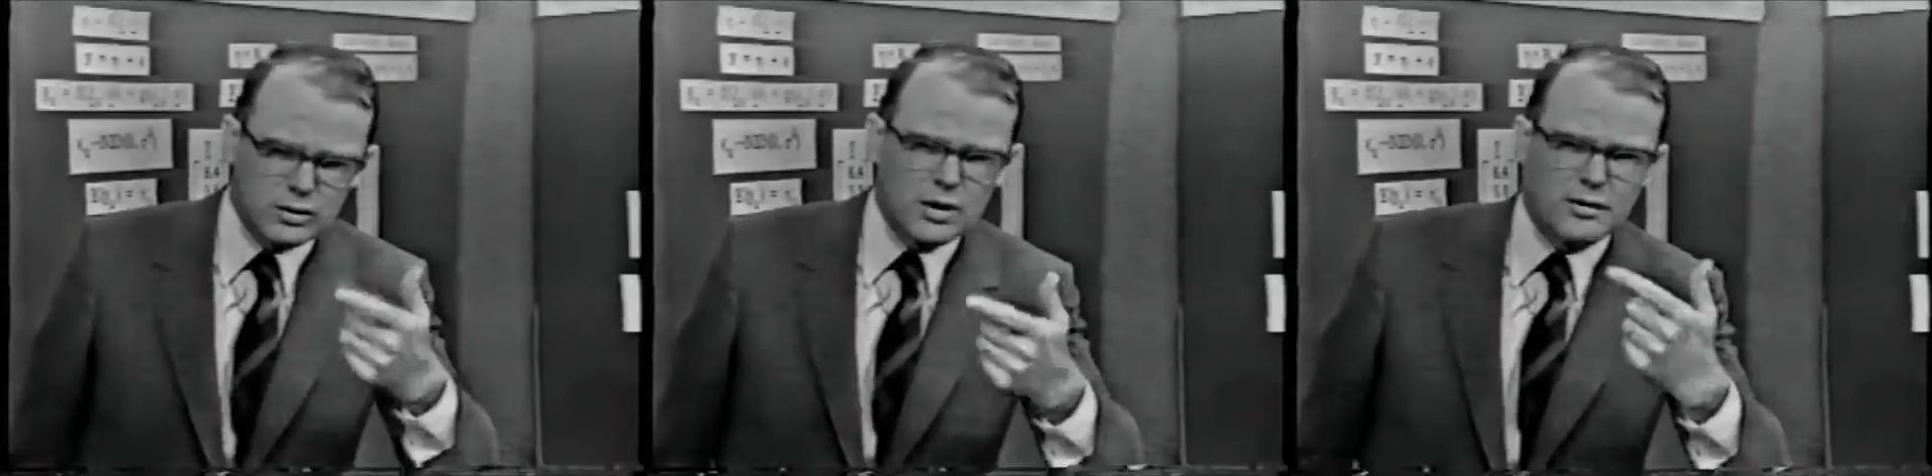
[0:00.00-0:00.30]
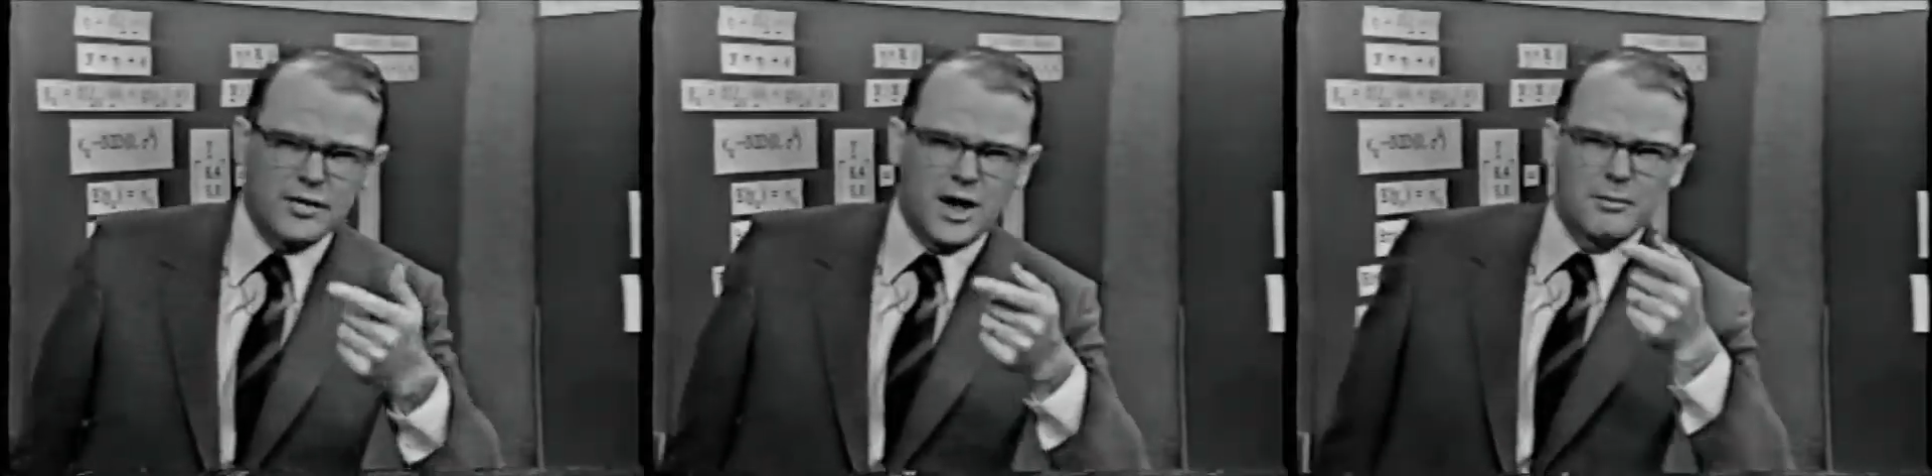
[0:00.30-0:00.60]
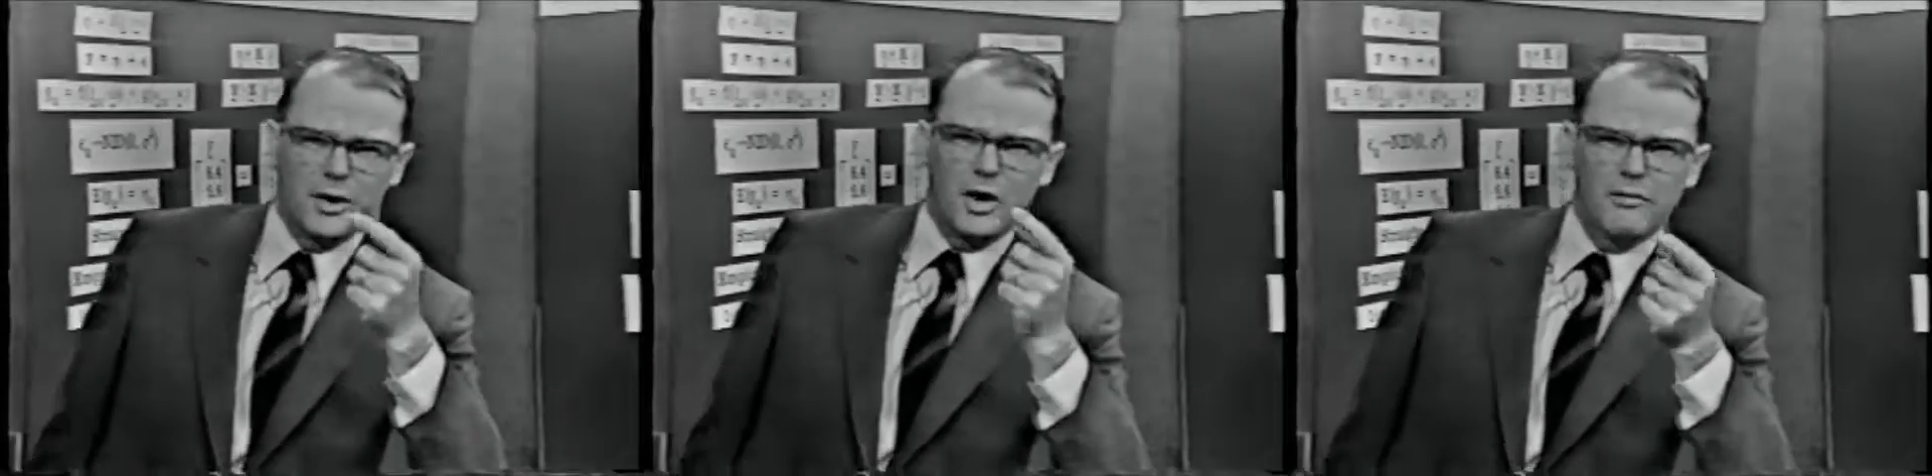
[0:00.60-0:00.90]
rule of
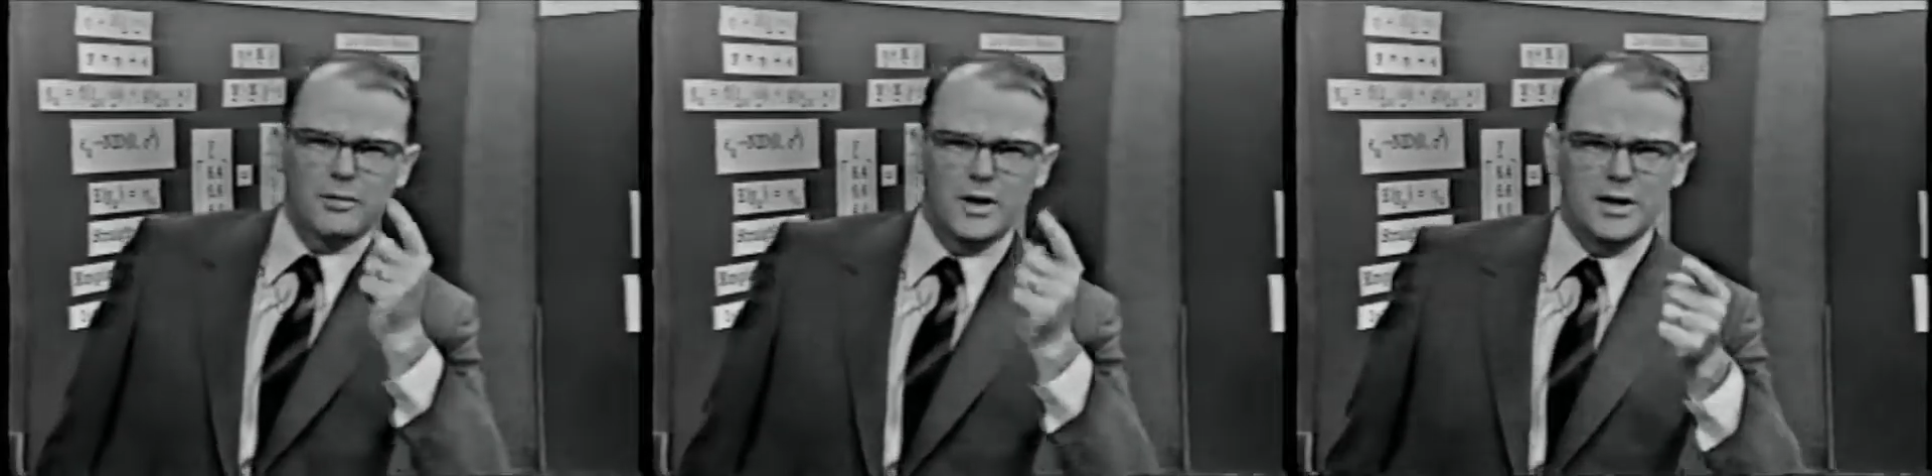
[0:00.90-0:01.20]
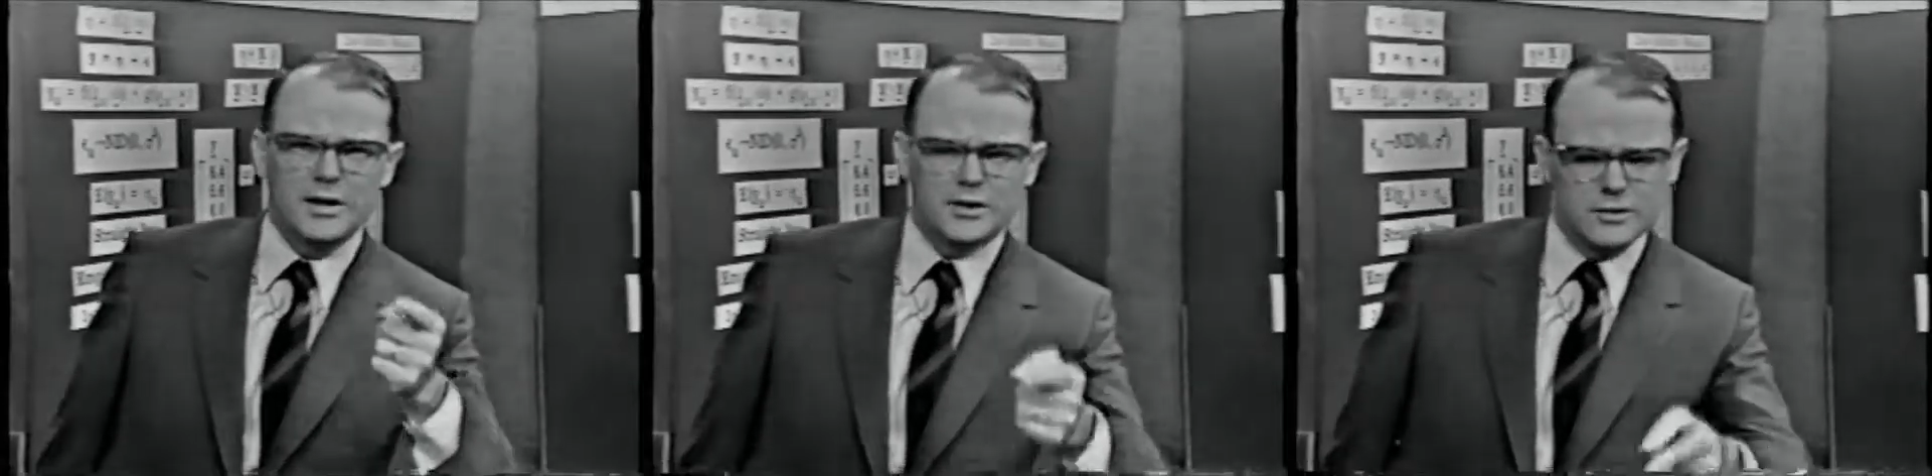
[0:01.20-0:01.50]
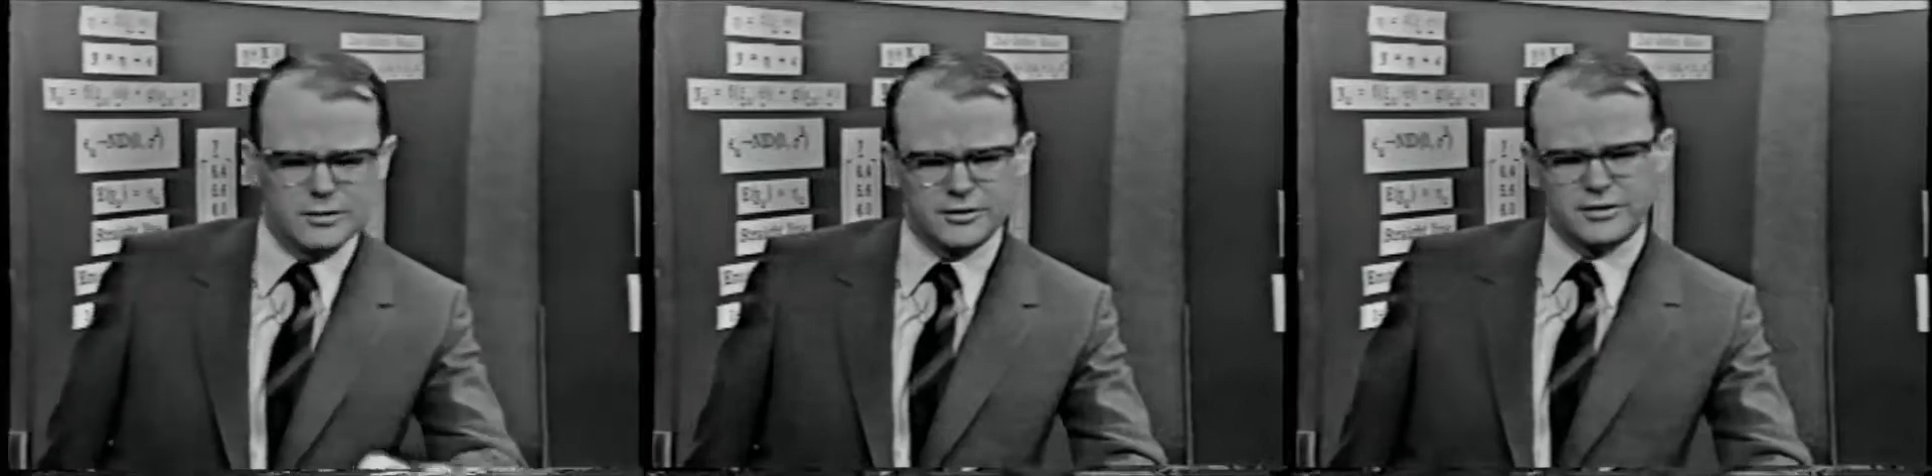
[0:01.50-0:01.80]
thumb we often run
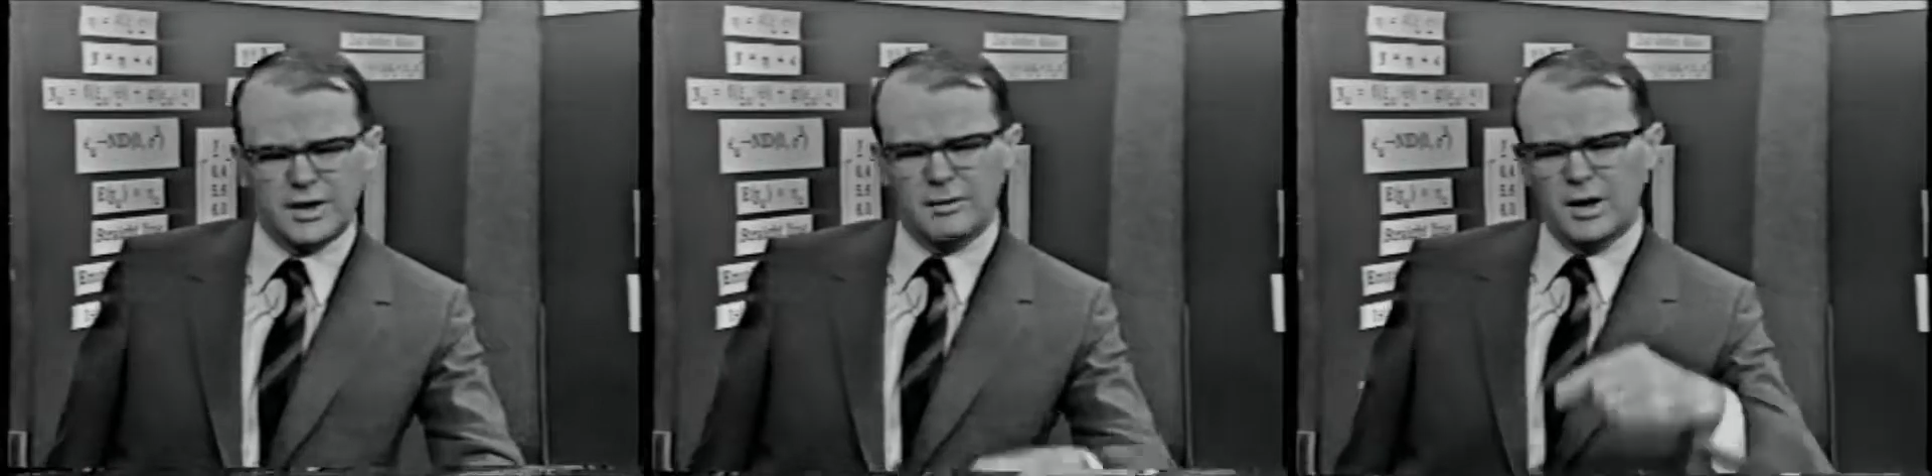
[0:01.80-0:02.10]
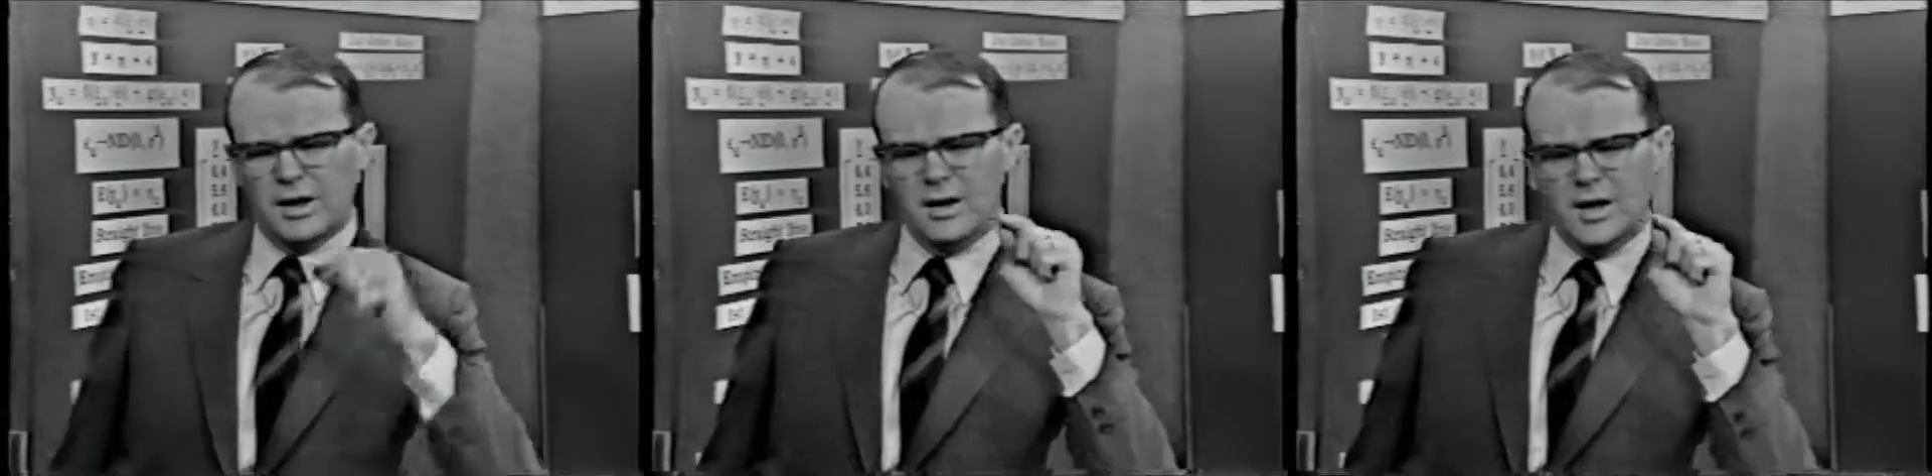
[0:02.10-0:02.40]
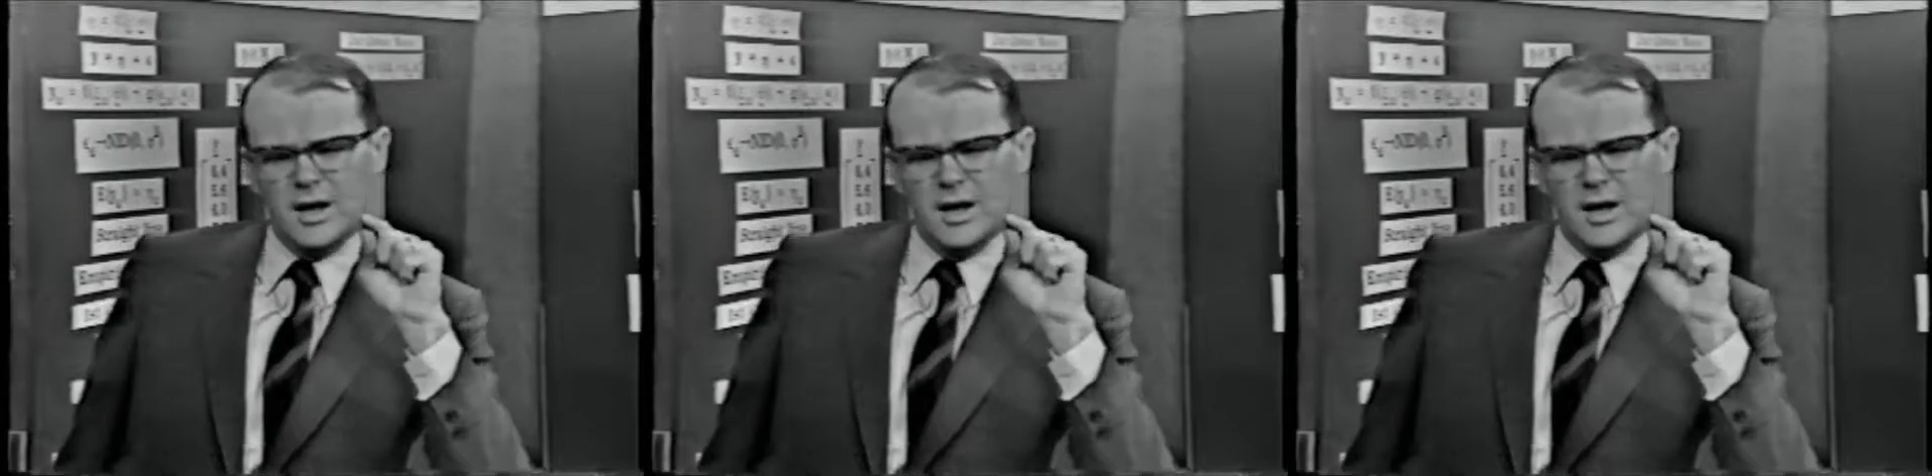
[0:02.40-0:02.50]
into is to say, well,